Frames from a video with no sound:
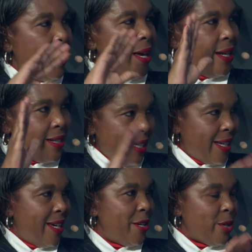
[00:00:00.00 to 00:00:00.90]
And
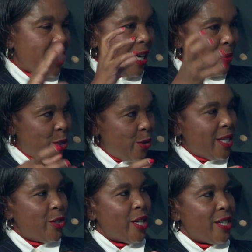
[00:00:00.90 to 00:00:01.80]
again, when it comes to
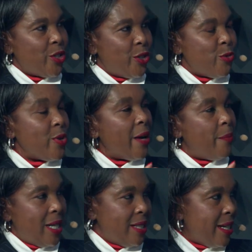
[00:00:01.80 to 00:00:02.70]
education, we are
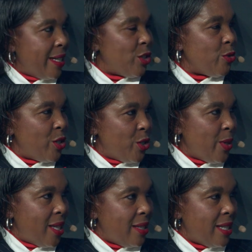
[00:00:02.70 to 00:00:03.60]
partnering to ensure
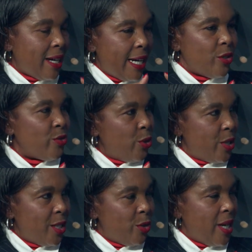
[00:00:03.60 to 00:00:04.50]
that the kind of
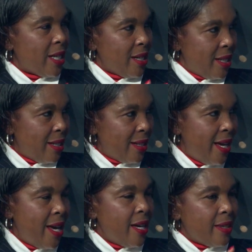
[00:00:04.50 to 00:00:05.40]
courses we are creating,
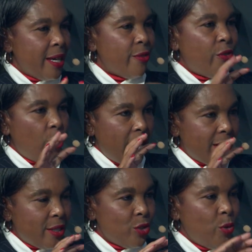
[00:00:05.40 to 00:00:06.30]
they are
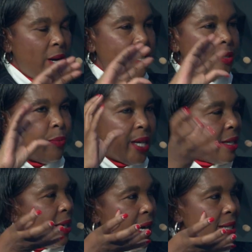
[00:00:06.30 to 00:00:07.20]
focused towards
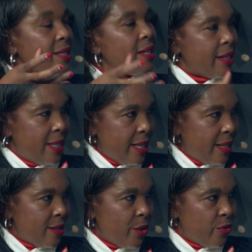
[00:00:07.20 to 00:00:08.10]
making us
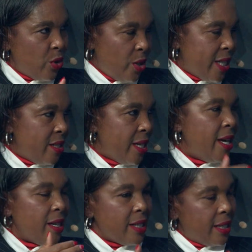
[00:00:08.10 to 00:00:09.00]
creators of knowledge,
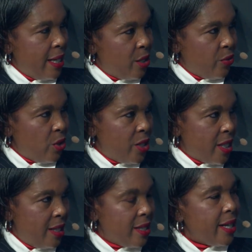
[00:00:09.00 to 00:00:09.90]
creators of
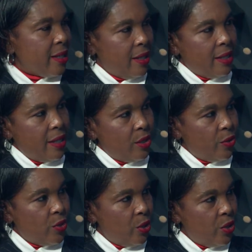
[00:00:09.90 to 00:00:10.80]
content, and creators of
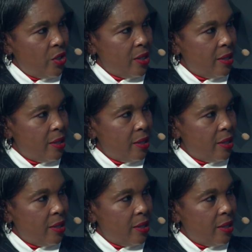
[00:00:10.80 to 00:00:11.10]
solutions.